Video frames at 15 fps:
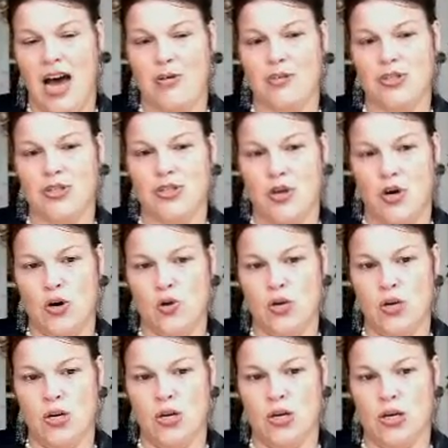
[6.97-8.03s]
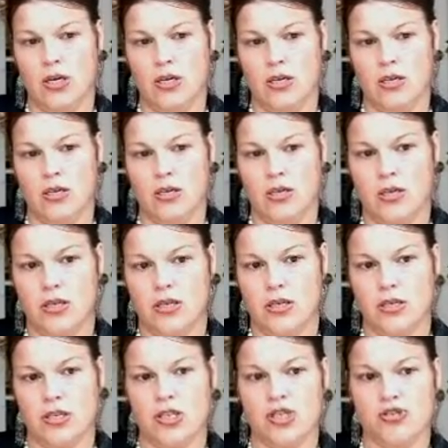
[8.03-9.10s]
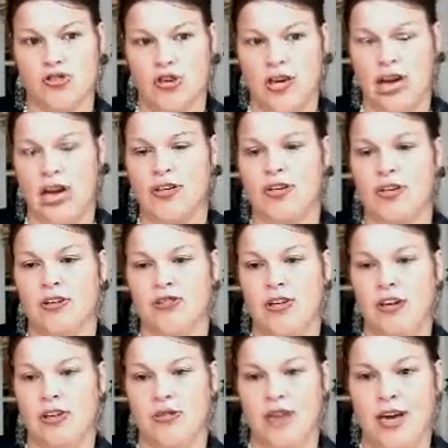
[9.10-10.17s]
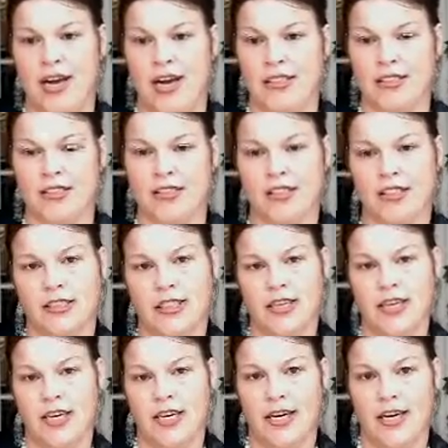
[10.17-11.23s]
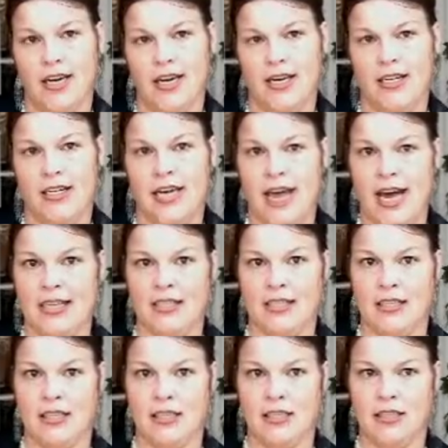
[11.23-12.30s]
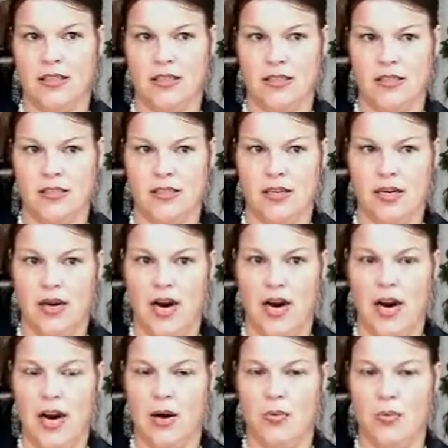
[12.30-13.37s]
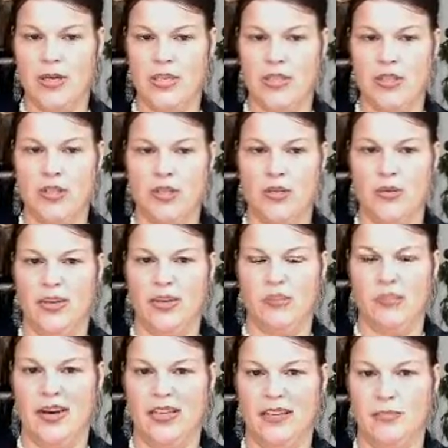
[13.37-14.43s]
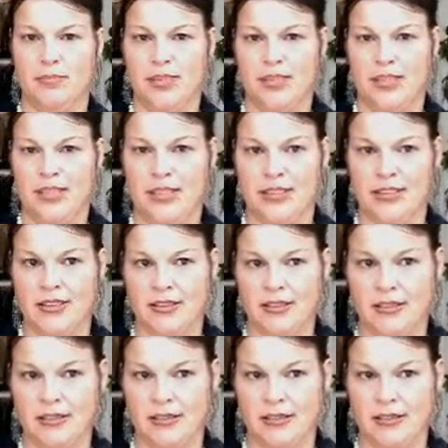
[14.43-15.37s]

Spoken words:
I was so strung out on crack cocaine that I went into an abandoned building,